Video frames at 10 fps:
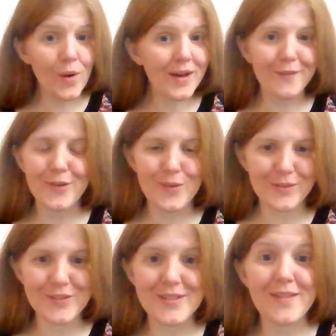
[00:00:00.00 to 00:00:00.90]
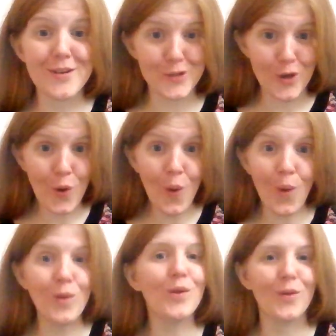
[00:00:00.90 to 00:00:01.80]
if you want to say there's a
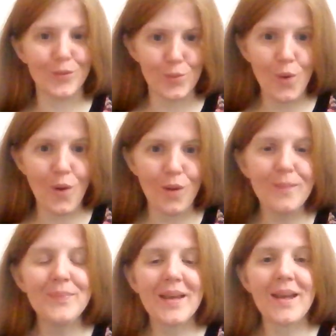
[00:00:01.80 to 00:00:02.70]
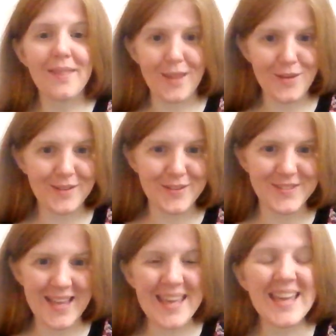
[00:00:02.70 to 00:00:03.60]
hole on the wall, then you need to
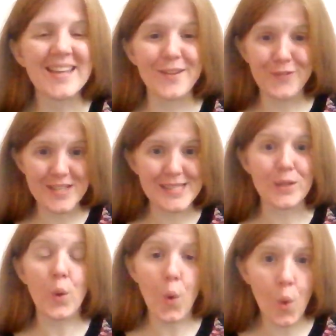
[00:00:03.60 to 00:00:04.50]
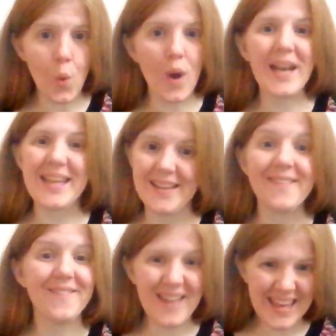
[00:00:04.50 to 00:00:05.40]
say det finns ett hål i
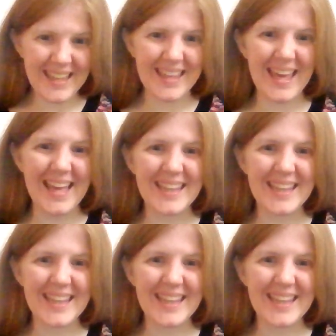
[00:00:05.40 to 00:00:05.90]
väggen.